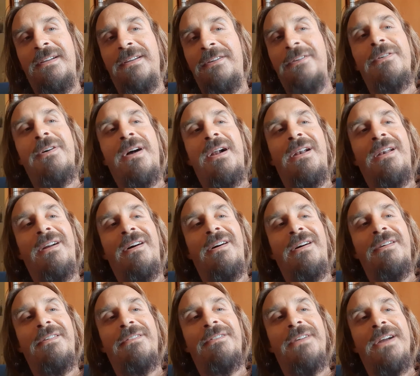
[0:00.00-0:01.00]
You are
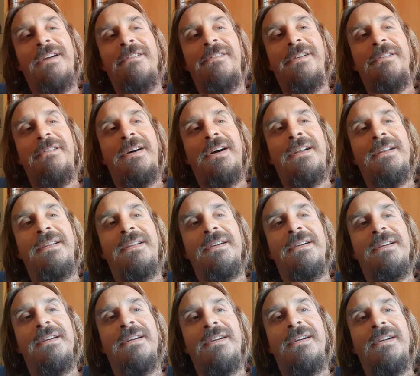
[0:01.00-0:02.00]
love,
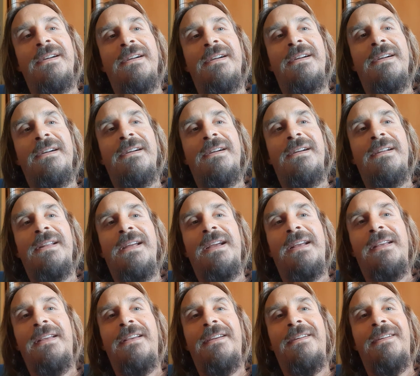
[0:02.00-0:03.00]
everyone. Thank
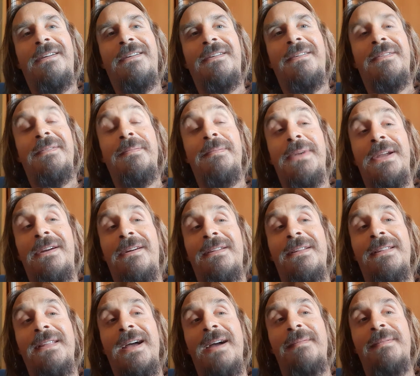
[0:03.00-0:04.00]
you. Beyond
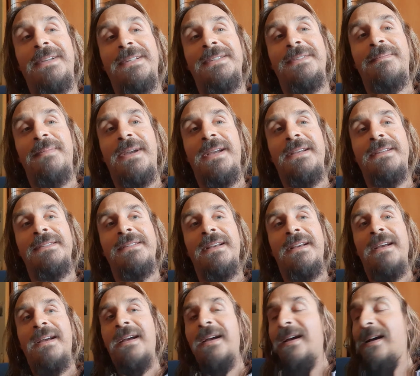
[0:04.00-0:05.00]
time and space,
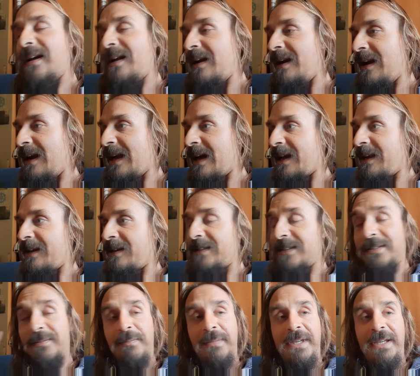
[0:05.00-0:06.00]
let
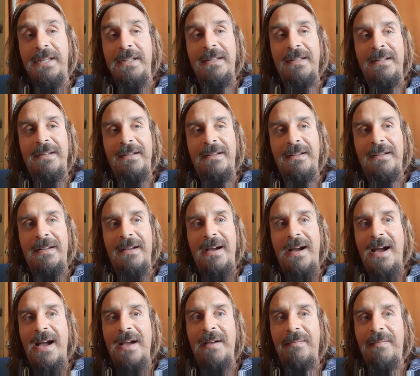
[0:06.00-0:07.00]
us meet.
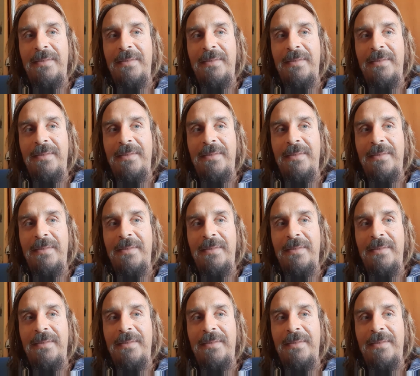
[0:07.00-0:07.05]
I